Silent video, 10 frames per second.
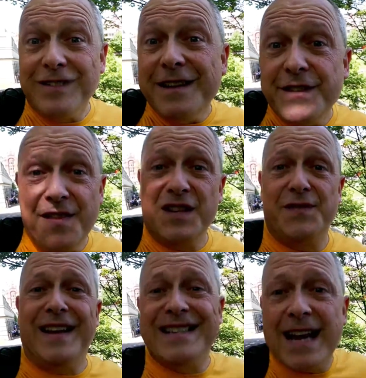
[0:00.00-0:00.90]
lived in this
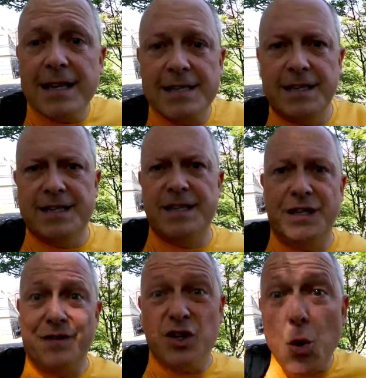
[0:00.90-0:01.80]
fantastic
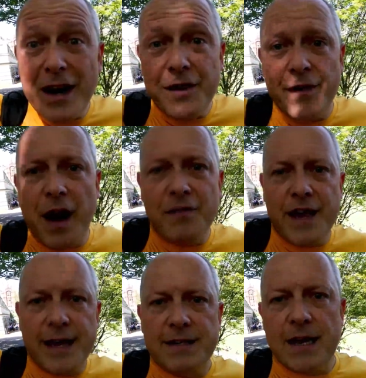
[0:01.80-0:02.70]
city for twenty-five
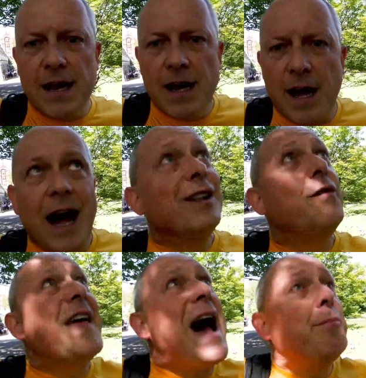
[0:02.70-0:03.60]
years. I
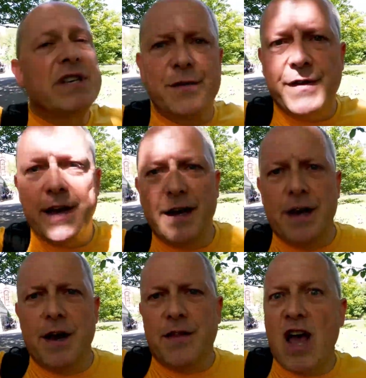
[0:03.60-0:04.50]
love the atmosphere,
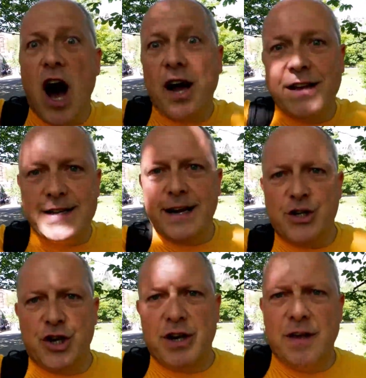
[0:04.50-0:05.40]
the
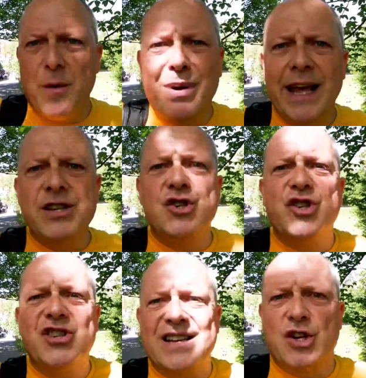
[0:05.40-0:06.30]
architecture. The place
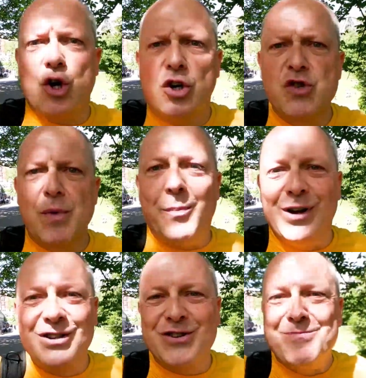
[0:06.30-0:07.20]
just has a
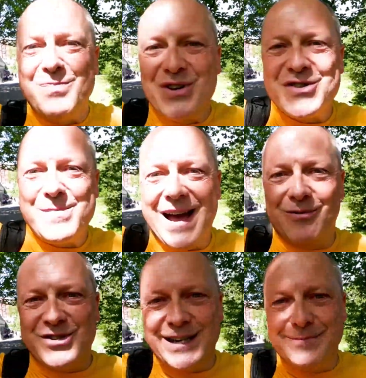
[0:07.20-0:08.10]
cosmopolitan buzz
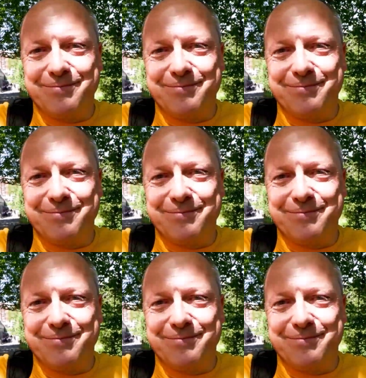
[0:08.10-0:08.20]
about it.